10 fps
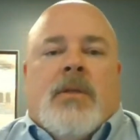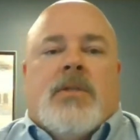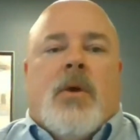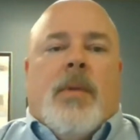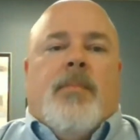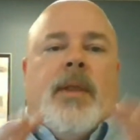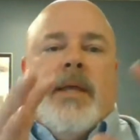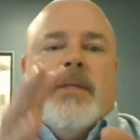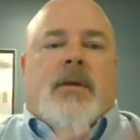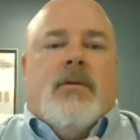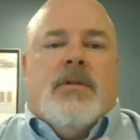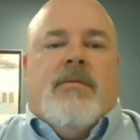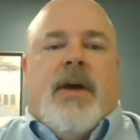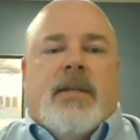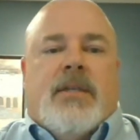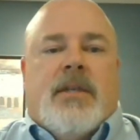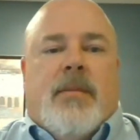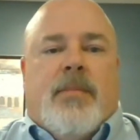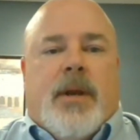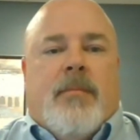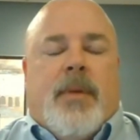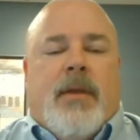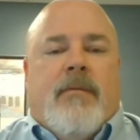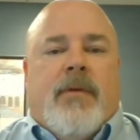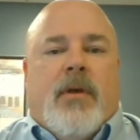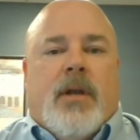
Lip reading: So we placed those devices up there in Bentonville,